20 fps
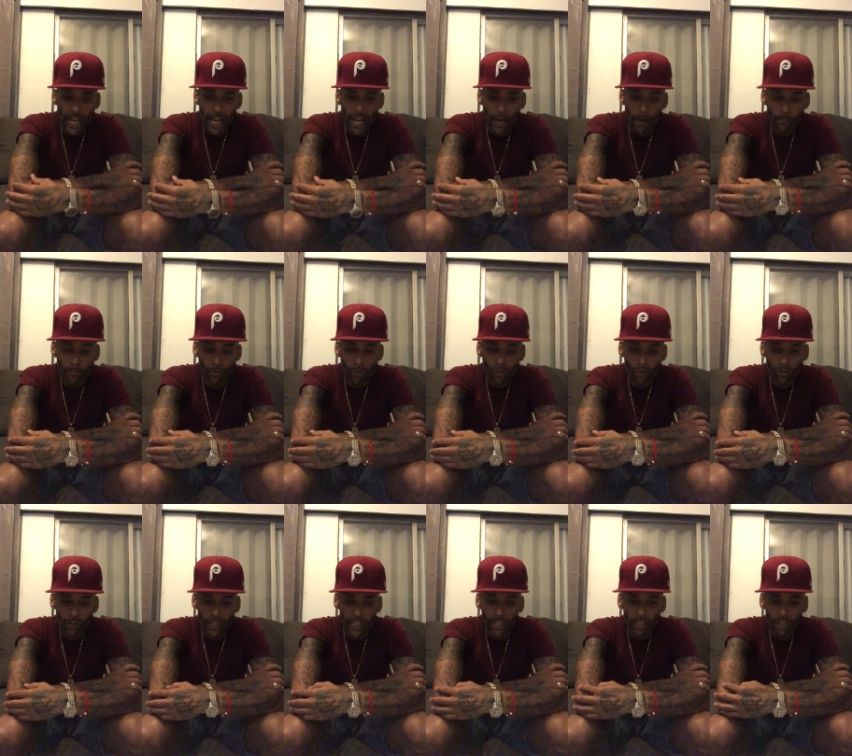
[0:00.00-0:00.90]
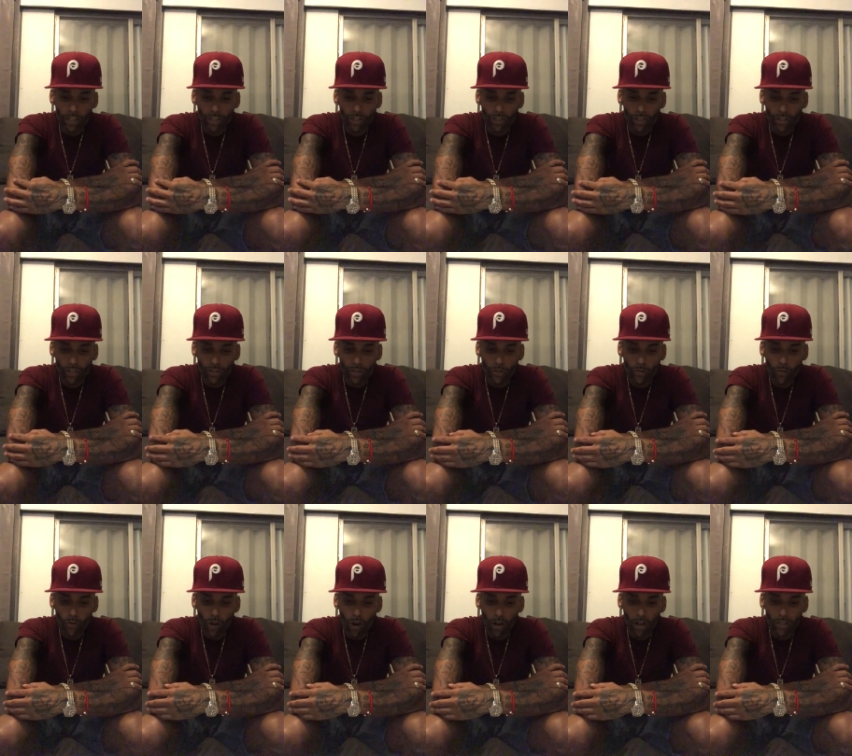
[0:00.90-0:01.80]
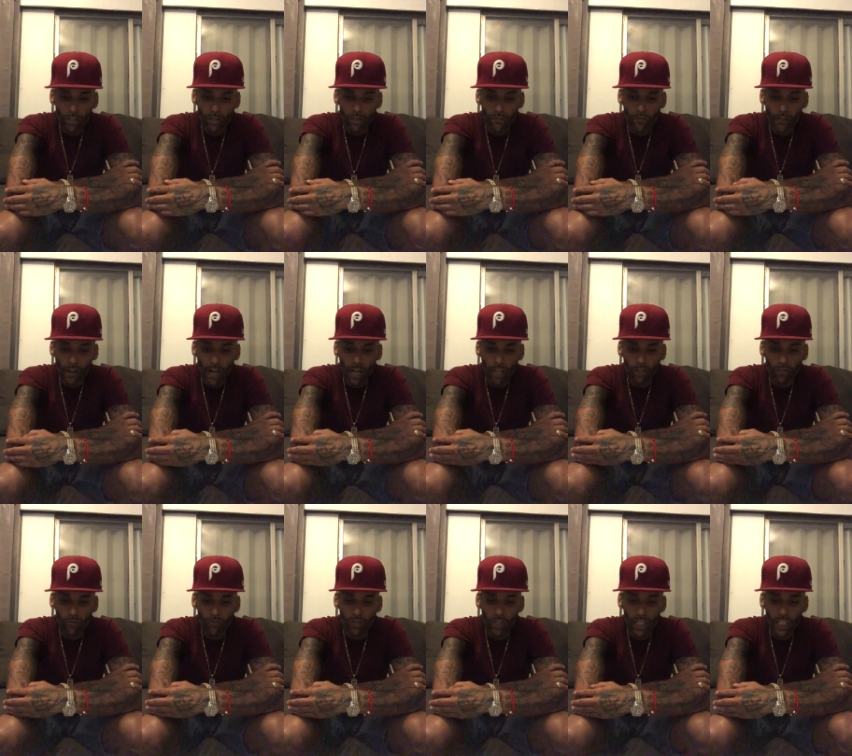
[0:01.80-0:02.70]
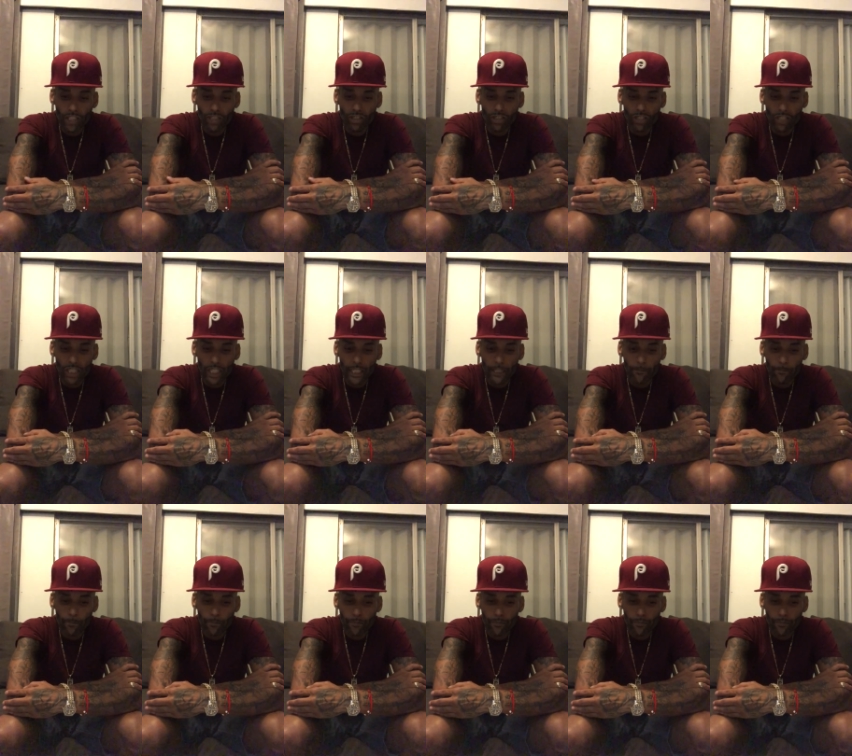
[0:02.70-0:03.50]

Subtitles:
and boring or just too hard to follow religiously.